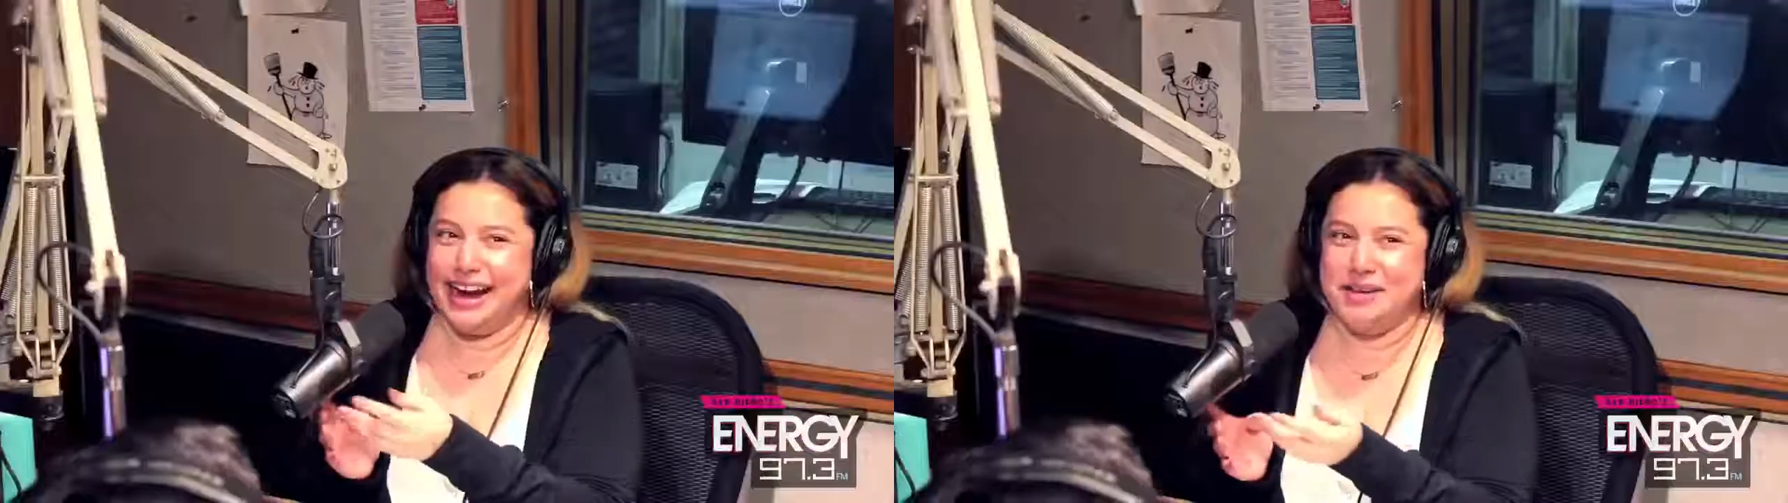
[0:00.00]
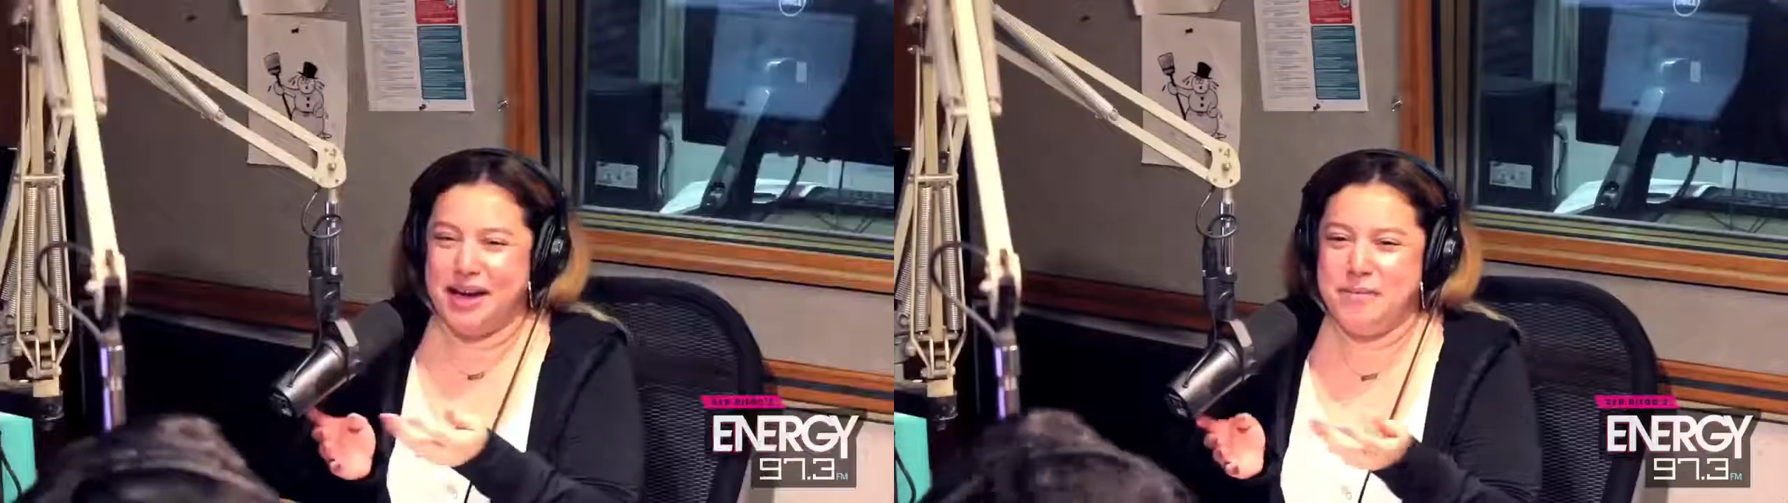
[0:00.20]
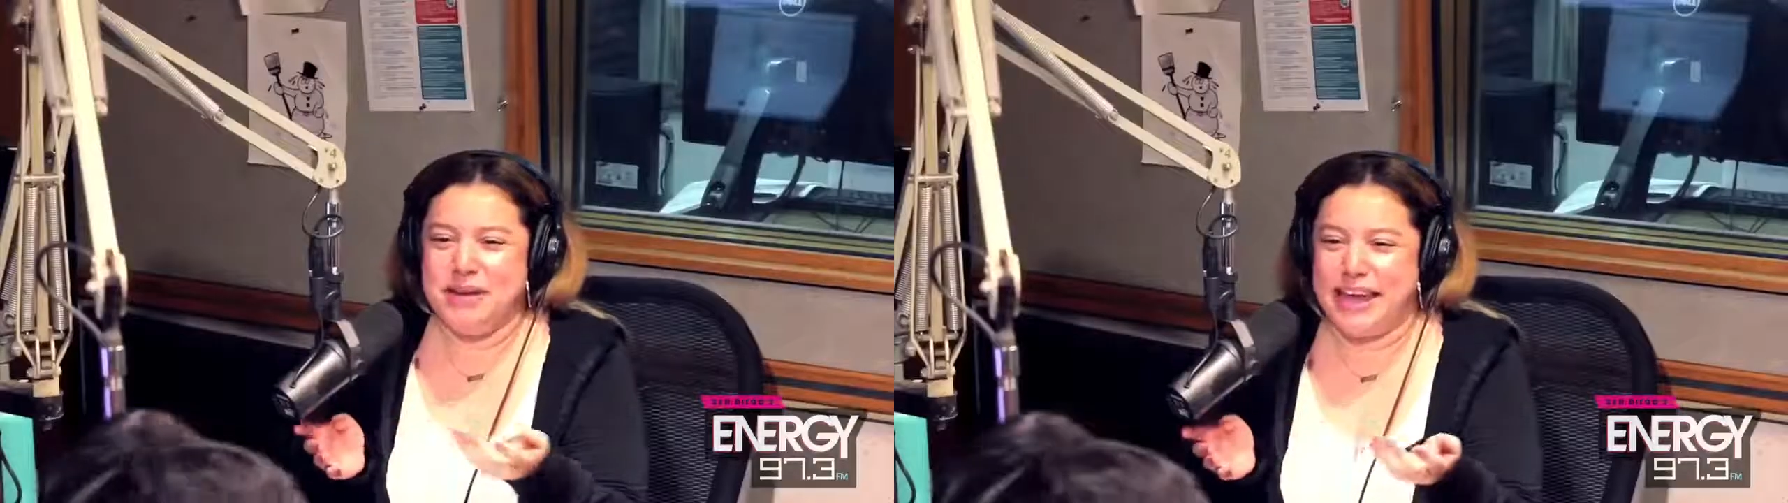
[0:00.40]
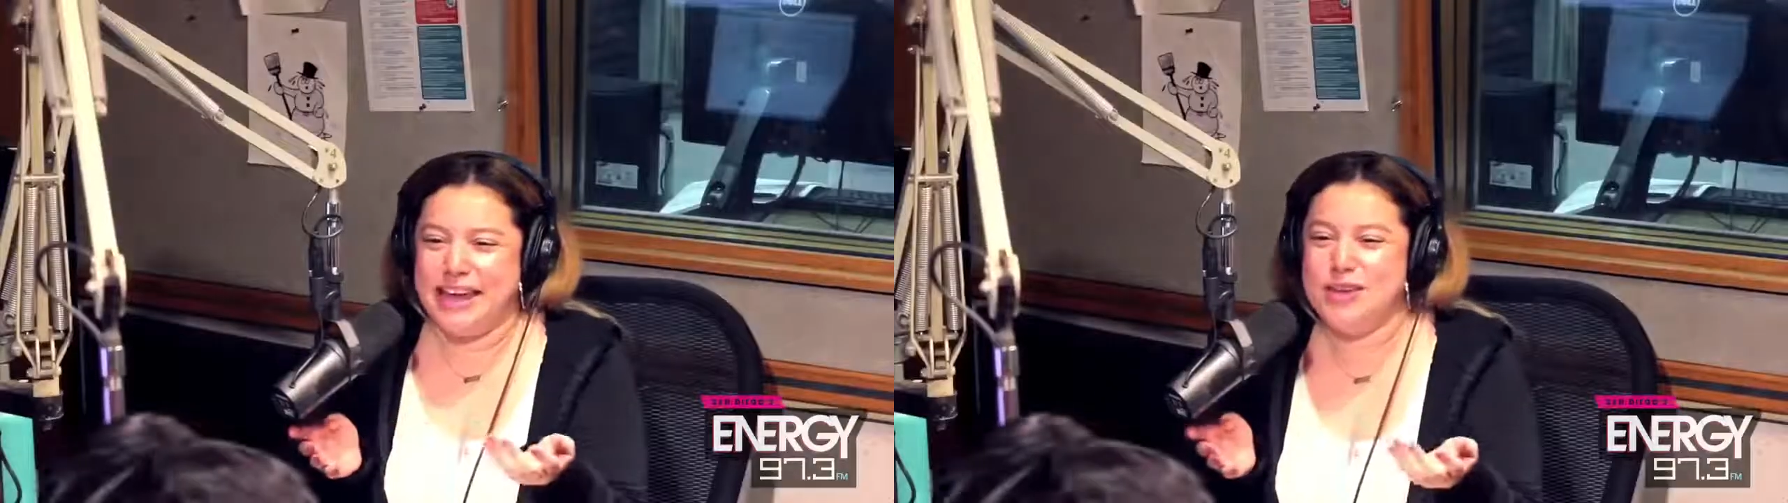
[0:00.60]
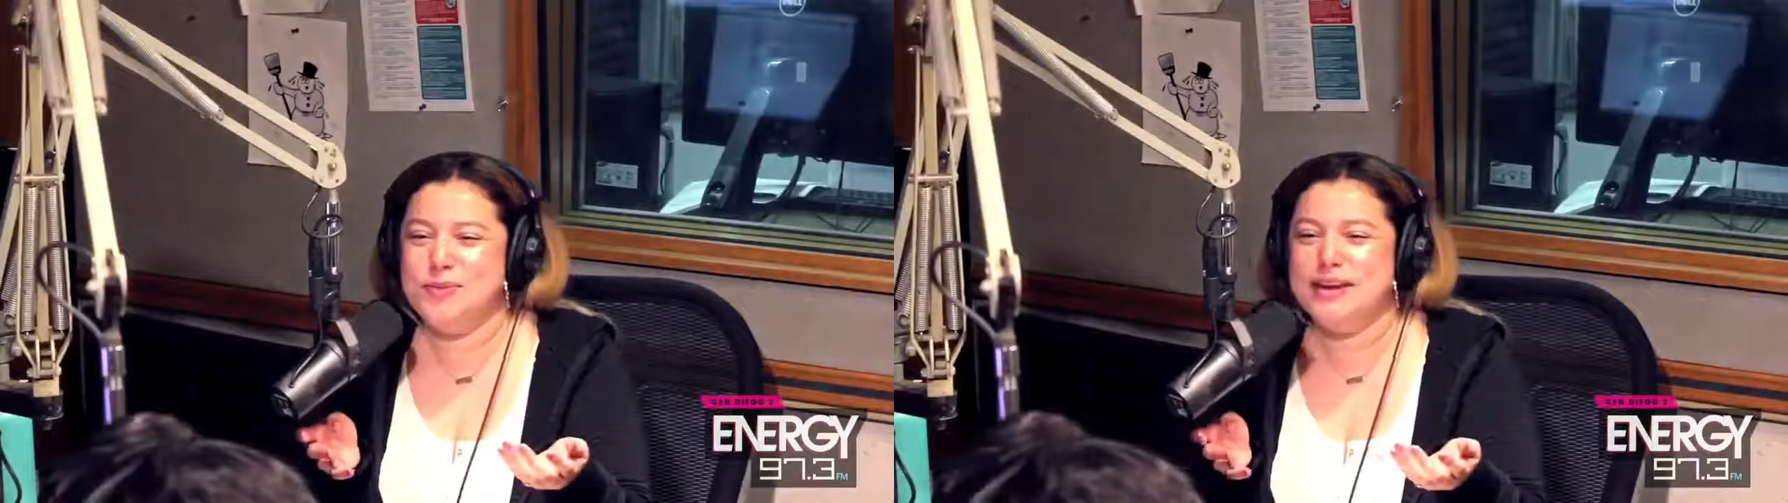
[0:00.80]
I, I, mean,
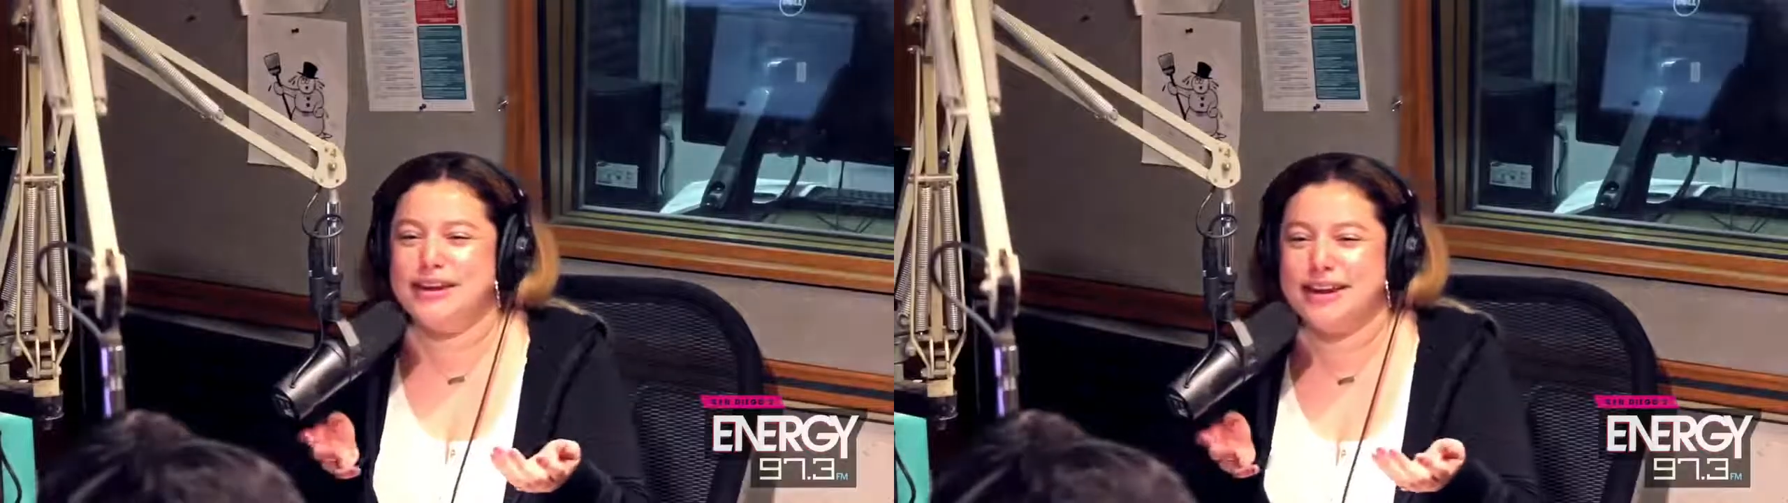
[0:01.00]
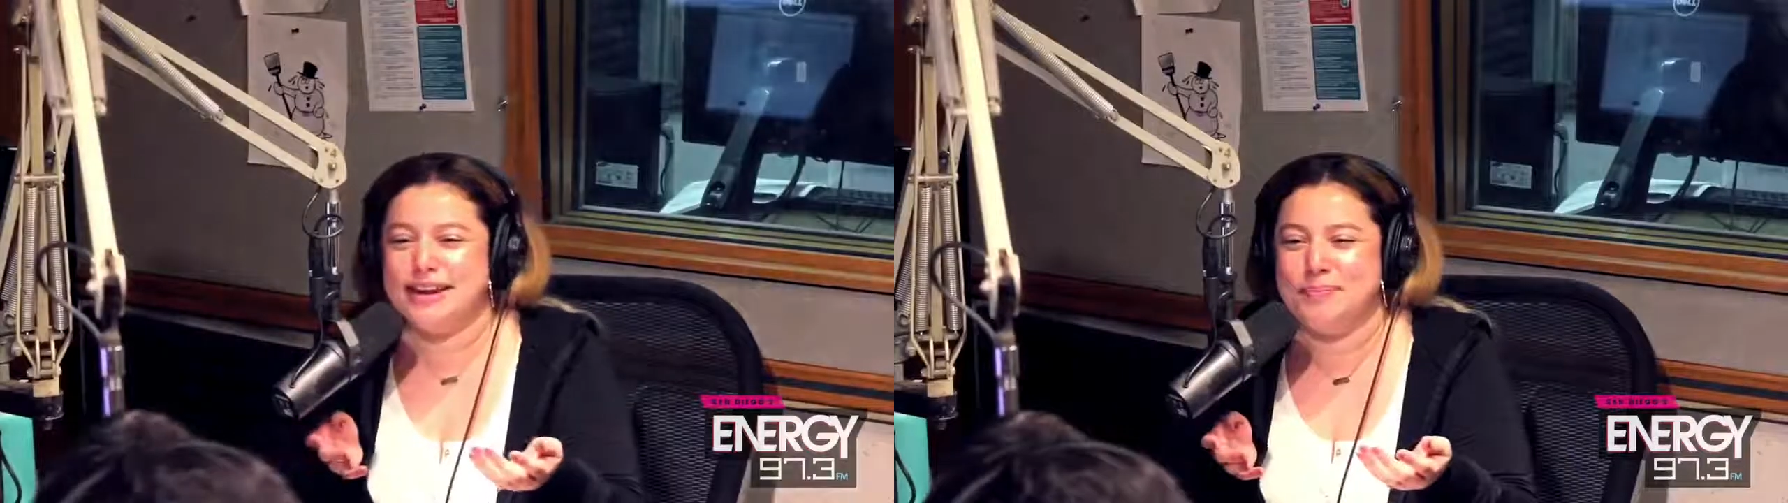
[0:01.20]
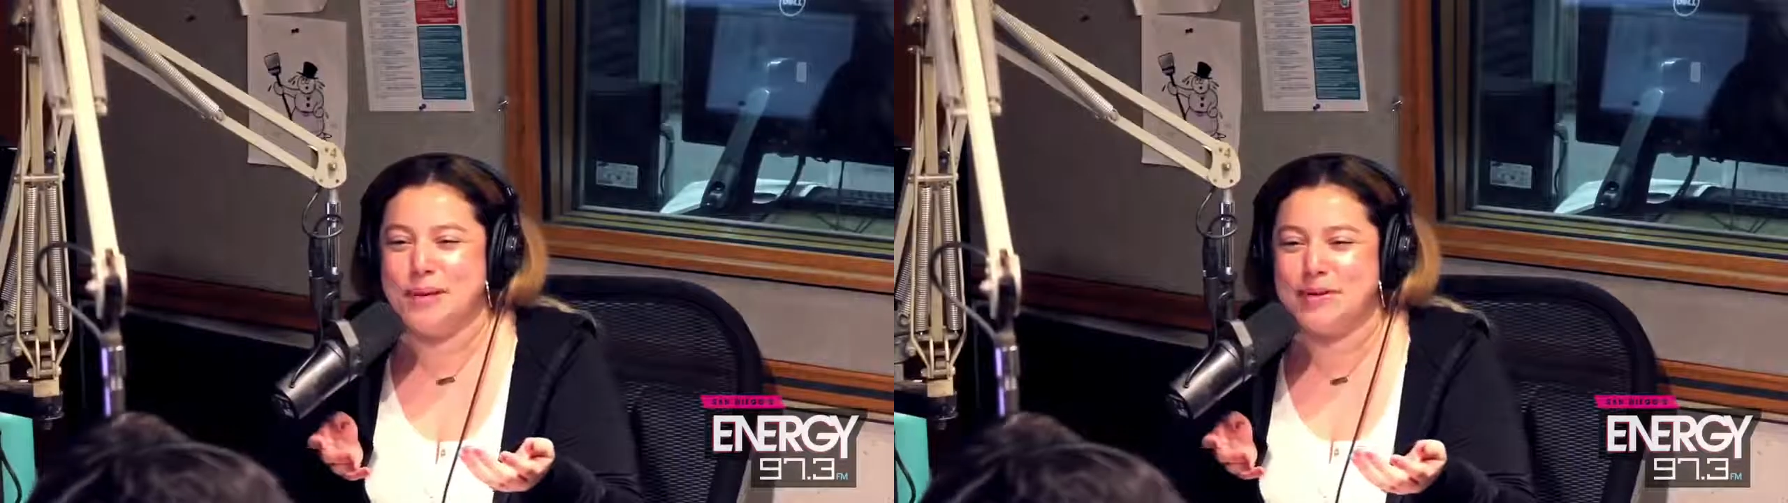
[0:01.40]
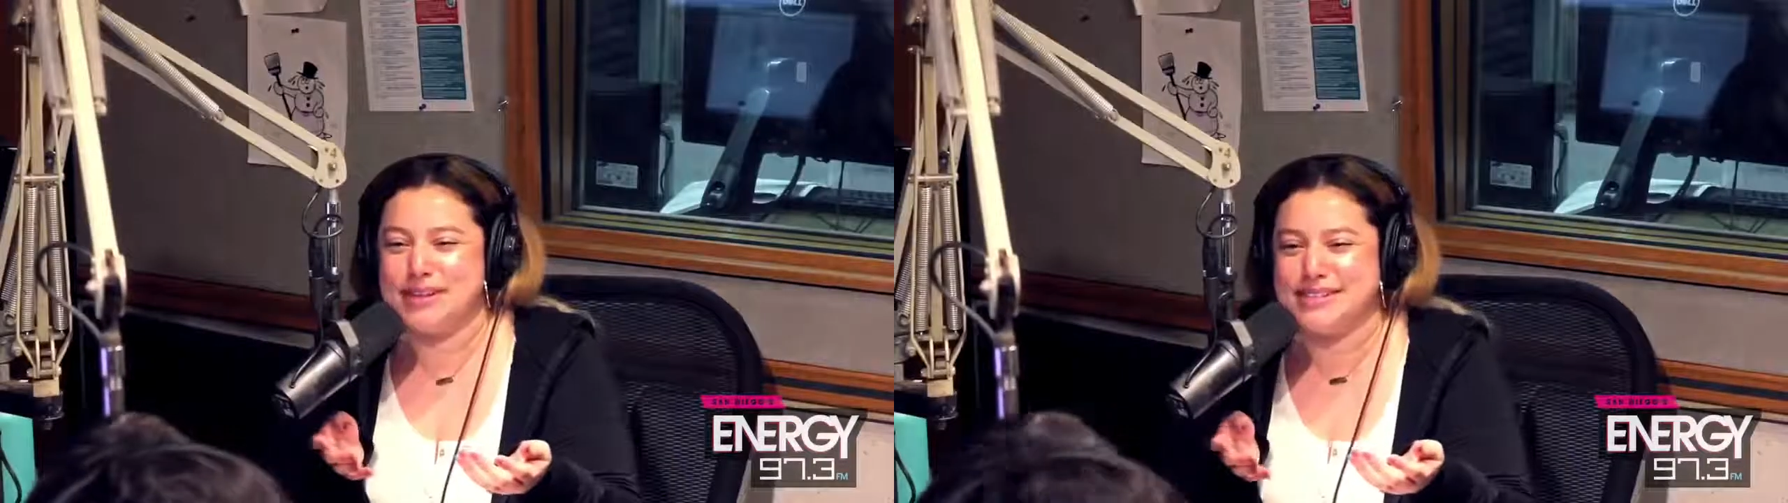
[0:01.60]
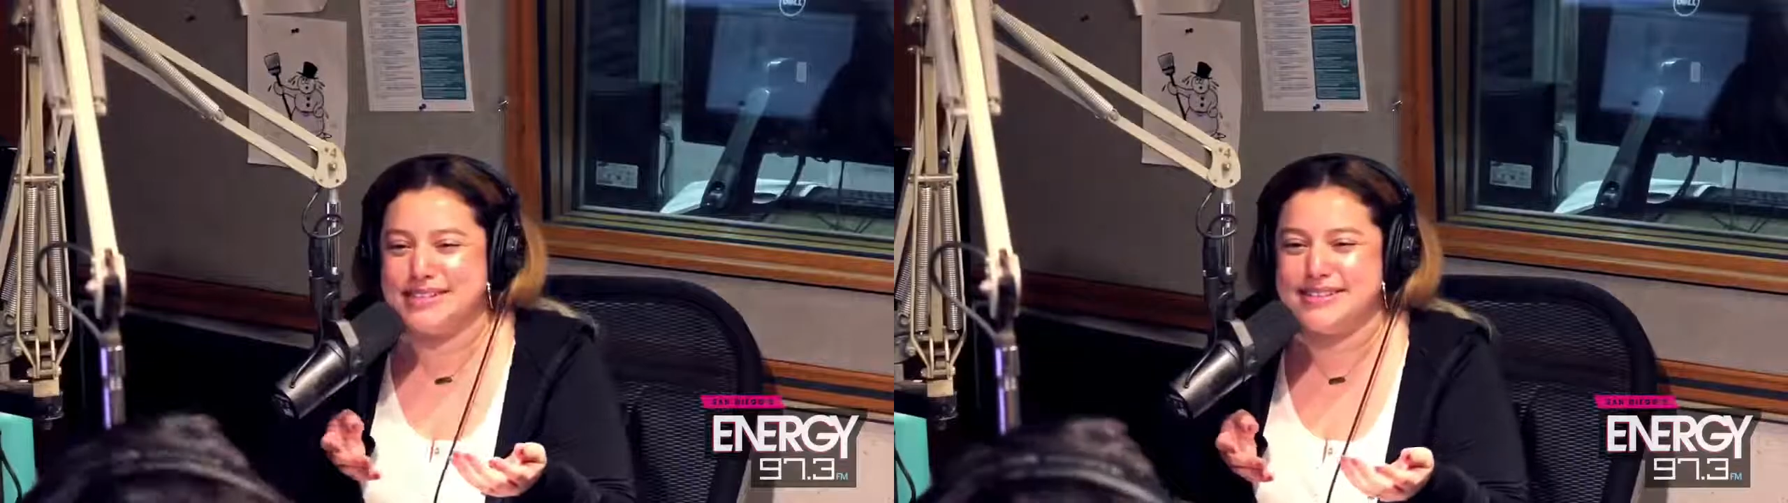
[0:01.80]
can you be good at paper,
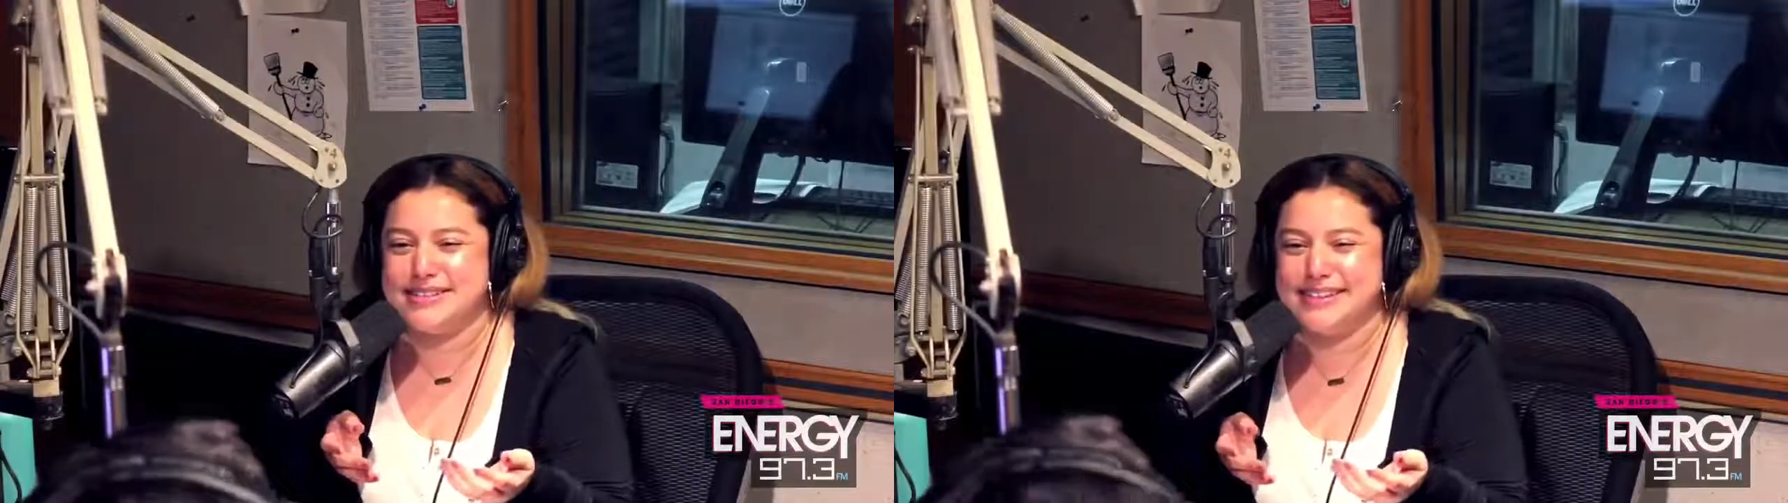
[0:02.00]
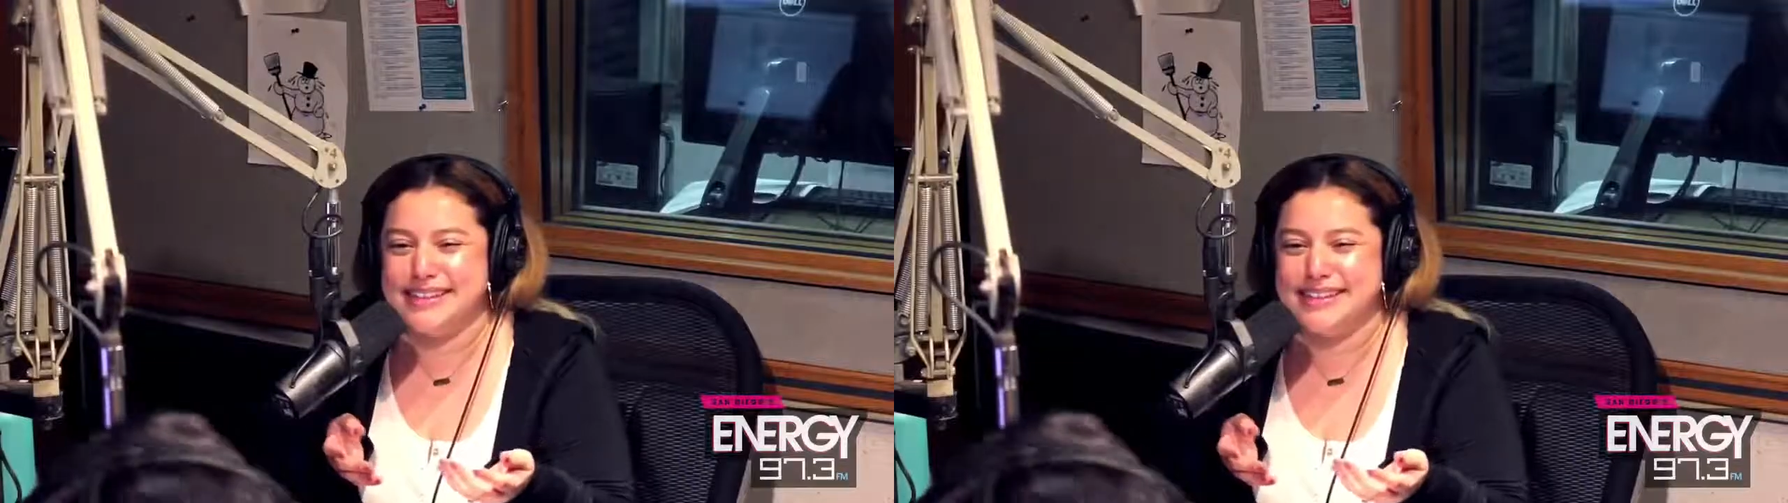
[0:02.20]
rock, scissors?